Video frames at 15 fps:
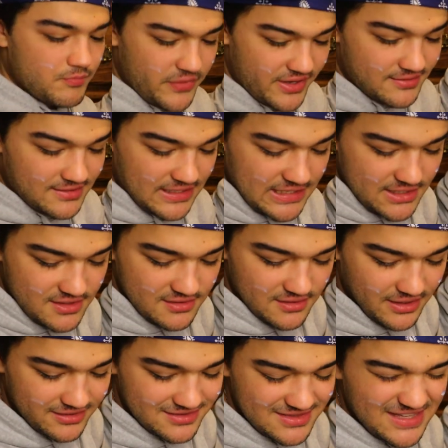it did.
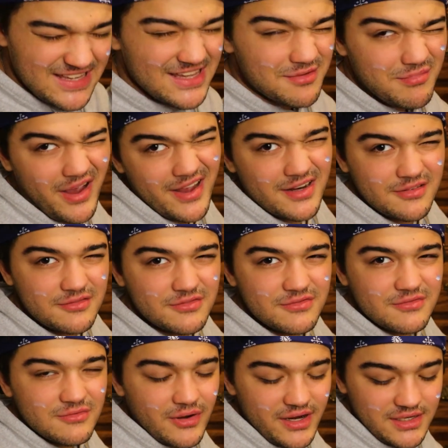I think it might have,
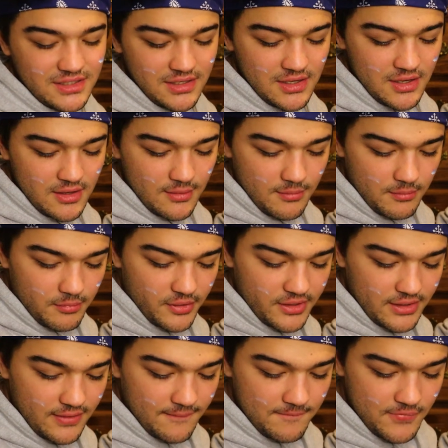right?
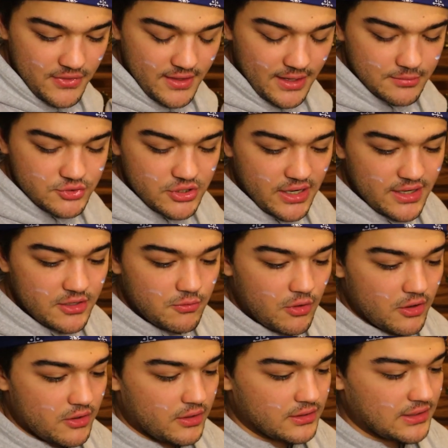But I'm trying to
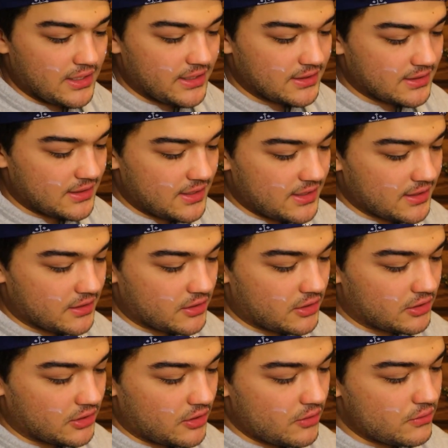work on, like, getting
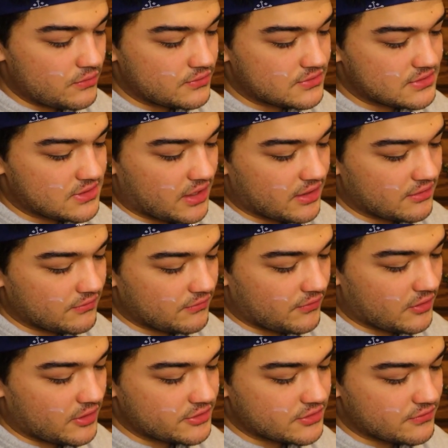clothes done
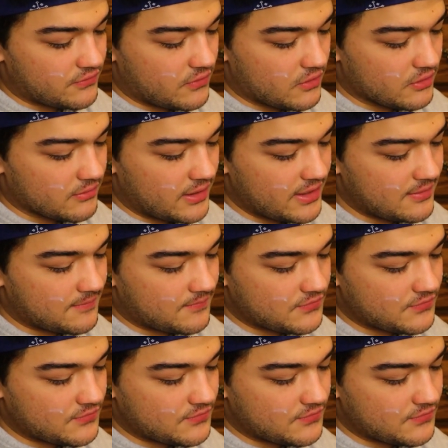for 104, right?